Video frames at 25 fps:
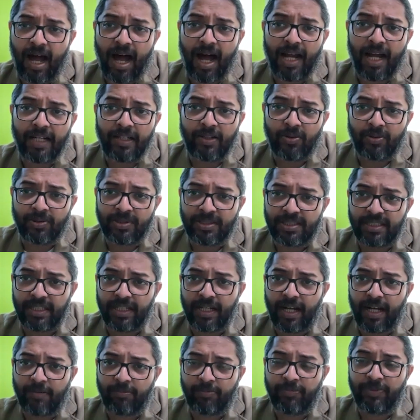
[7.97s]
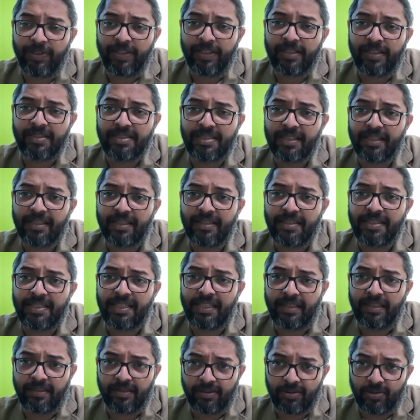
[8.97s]
I don't see AAP winning a single
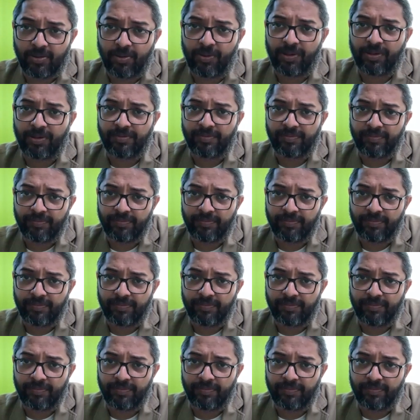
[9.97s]
seat in Goa.